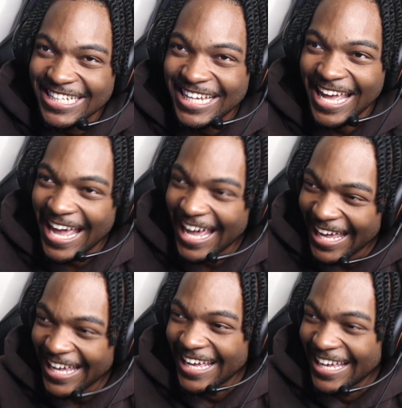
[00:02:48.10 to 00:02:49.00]

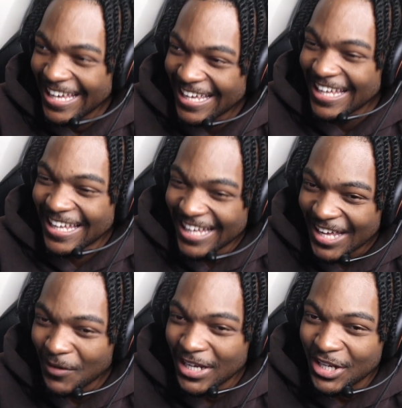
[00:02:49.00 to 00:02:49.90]
Hey.
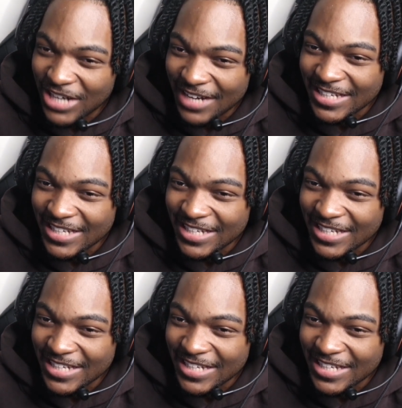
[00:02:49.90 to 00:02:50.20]
Where you drop